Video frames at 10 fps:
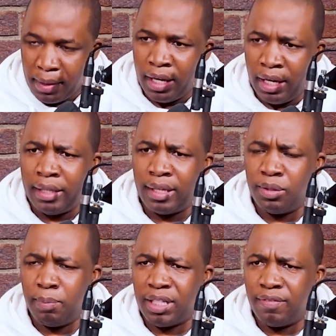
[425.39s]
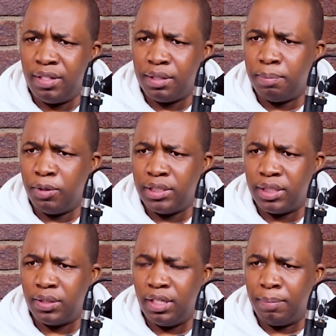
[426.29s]
Yeah, I think you make a very good point
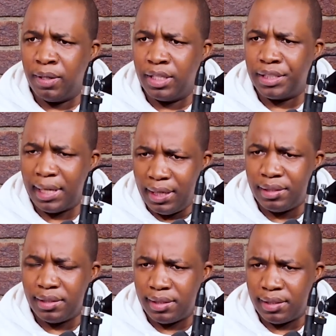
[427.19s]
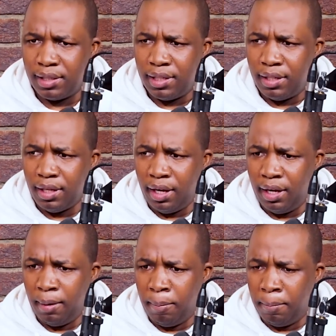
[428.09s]
actually about the challenges
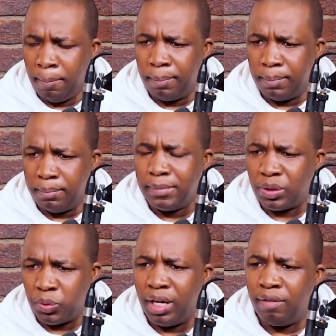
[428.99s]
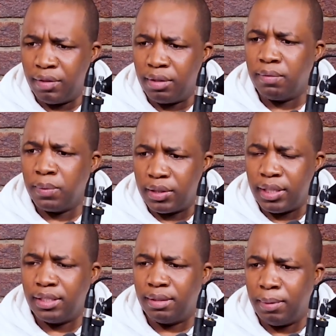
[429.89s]
that we're having with
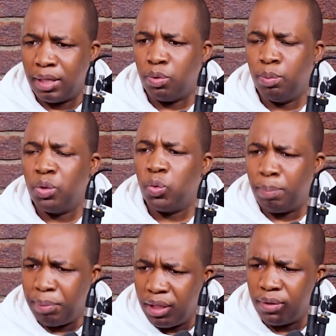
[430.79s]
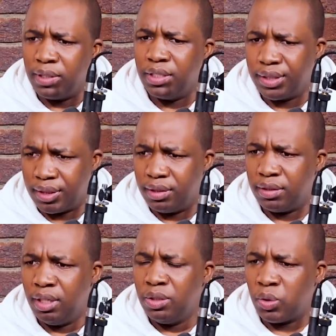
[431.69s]
dating black women who are being
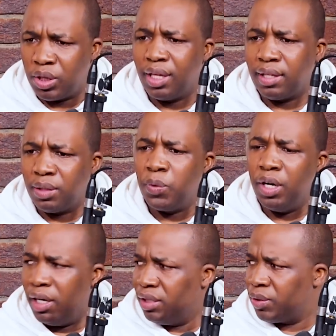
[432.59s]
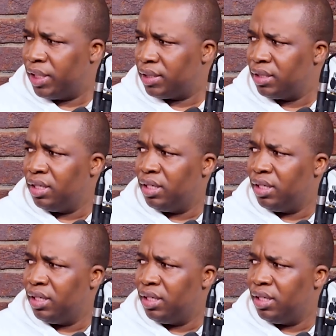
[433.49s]
conditioned to think that we are a threat.